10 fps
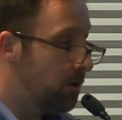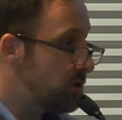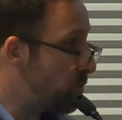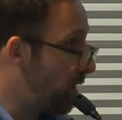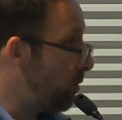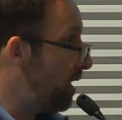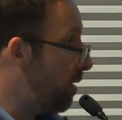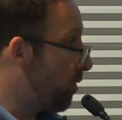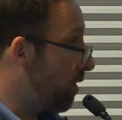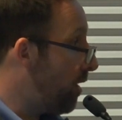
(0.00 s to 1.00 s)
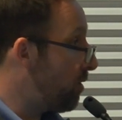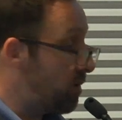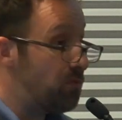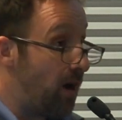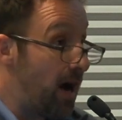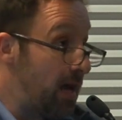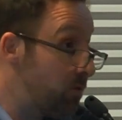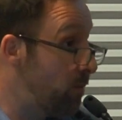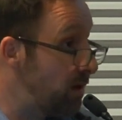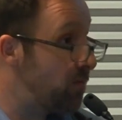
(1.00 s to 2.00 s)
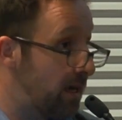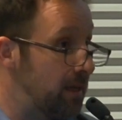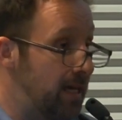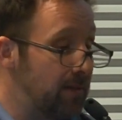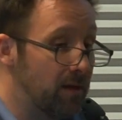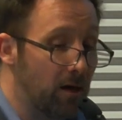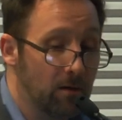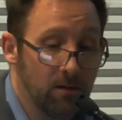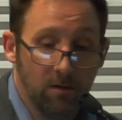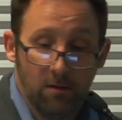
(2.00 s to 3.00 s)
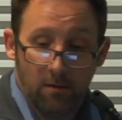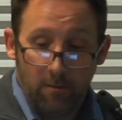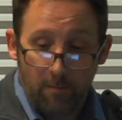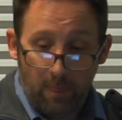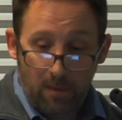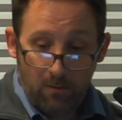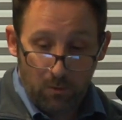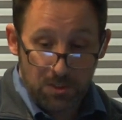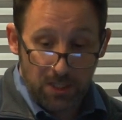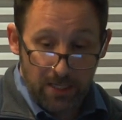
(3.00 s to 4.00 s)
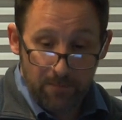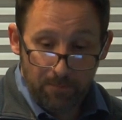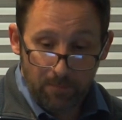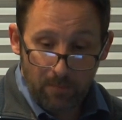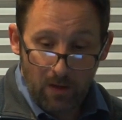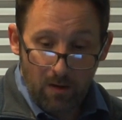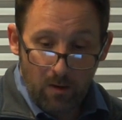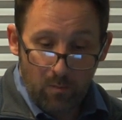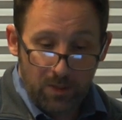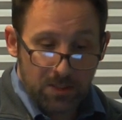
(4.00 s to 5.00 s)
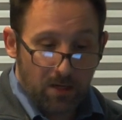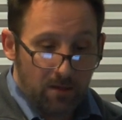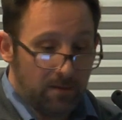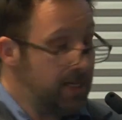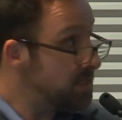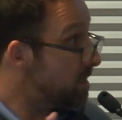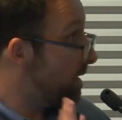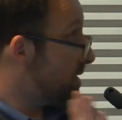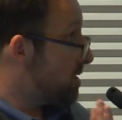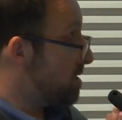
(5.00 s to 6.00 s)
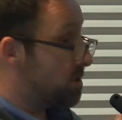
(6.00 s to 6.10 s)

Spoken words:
Spider-Man number 105, we might finally get there. We'll see. But these things